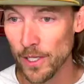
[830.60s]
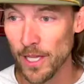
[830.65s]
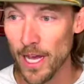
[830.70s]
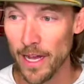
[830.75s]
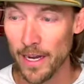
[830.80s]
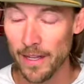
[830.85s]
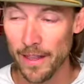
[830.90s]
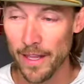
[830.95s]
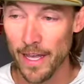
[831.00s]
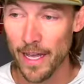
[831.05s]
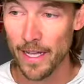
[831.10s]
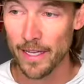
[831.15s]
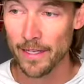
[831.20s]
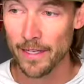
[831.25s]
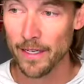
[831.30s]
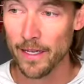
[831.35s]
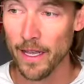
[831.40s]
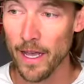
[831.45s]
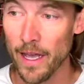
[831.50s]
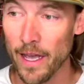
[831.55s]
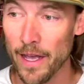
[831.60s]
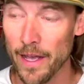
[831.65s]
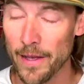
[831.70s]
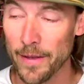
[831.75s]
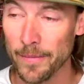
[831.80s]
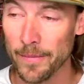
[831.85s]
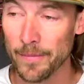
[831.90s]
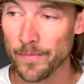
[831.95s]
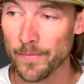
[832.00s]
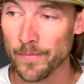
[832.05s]
a lot of that.
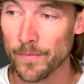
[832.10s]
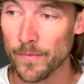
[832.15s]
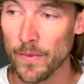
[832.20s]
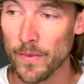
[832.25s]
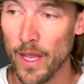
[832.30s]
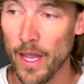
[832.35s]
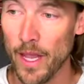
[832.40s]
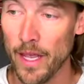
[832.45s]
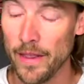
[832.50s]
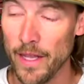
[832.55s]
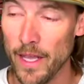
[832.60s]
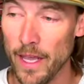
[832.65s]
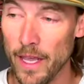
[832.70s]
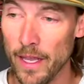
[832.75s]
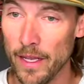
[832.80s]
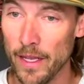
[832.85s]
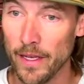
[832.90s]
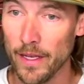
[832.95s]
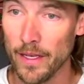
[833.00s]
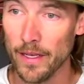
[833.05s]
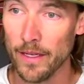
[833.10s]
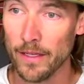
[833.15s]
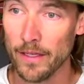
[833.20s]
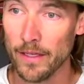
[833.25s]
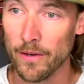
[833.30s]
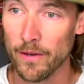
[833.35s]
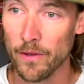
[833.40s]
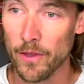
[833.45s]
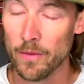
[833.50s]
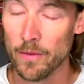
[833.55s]
And then,
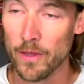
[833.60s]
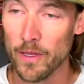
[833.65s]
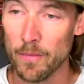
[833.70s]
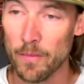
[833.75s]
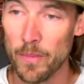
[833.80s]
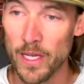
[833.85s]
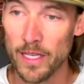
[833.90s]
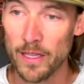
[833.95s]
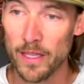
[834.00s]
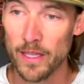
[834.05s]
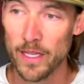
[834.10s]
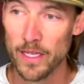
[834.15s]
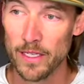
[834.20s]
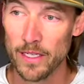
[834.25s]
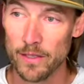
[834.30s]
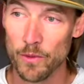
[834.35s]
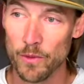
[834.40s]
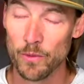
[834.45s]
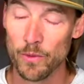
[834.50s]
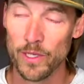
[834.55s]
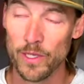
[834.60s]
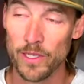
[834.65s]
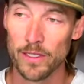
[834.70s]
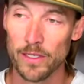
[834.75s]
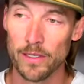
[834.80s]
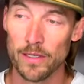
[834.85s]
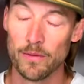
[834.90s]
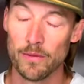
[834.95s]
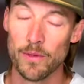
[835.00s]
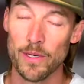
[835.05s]
the big things where
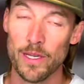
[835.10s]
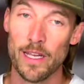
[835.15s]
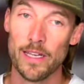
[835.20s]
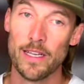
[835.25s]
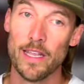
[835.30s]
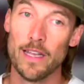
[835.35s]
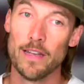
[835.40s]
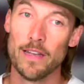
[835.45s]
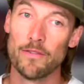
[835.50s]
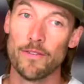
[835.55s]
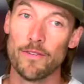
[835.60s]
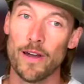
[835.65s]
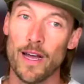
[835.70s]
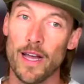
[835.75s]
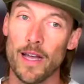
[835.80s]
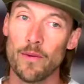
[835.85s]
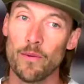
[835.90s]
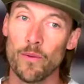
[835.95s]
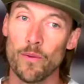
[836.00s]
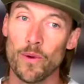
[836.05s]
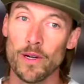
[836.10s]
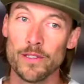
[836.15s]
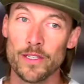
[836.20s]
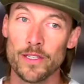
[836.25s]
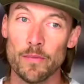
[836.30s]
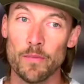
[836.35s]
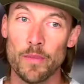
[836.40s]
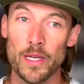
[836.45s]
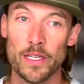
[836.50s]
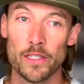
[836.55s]
we identify where's
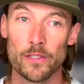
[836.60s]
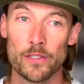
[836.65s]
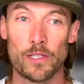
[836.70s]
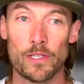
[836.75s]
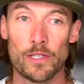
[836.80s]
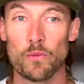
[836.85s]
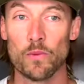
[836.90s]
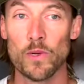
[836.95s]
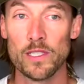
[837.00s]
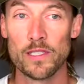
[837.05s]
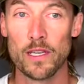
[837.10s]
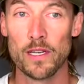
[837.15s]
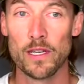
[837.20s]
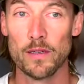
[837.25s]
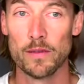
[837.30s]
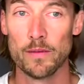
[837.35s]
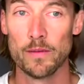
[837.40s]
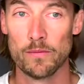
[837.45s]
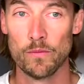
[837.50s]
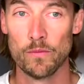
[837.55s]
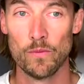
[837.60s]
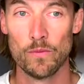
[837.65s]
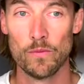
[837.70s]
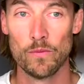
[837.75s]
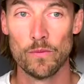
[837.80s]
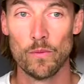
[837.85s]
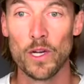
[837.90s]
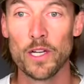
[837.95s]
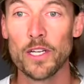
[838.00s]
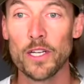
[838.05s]
the biggest risk,
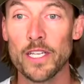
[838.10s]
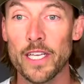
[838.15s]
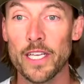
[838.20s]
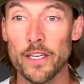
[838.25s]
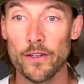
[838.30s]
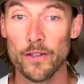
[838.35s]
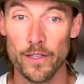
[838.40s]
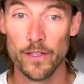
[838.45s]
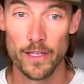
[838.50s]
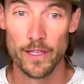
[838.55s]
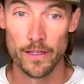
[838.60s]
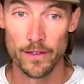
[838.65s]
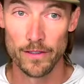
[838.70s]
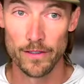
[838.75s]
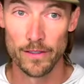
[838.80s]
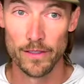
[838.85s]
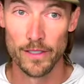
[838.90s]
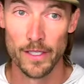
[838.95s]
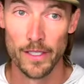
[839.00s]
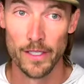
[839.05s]
what could kill the deal.